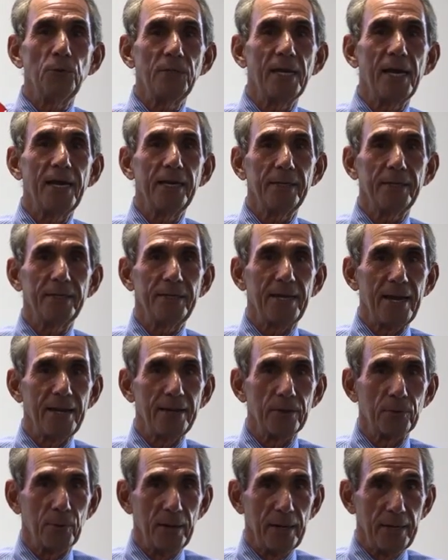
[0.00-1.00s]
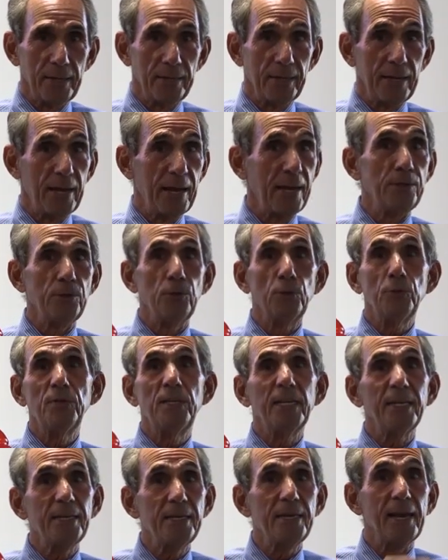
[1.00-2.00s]
take Gatorade and you
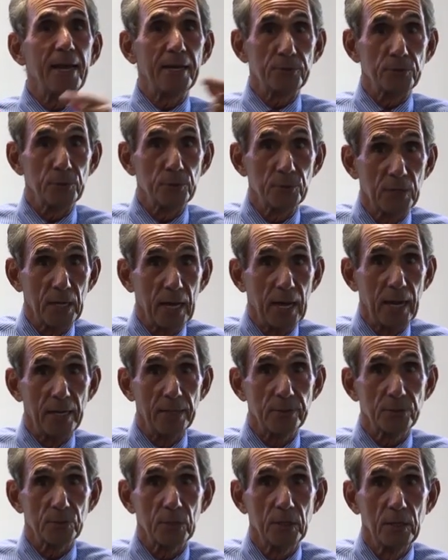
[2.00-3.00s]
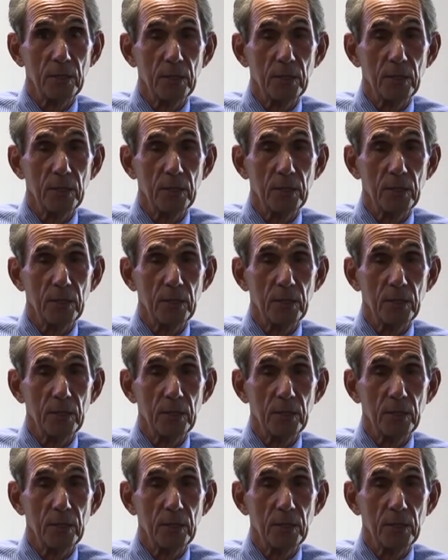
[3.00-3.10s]
didn't exercise,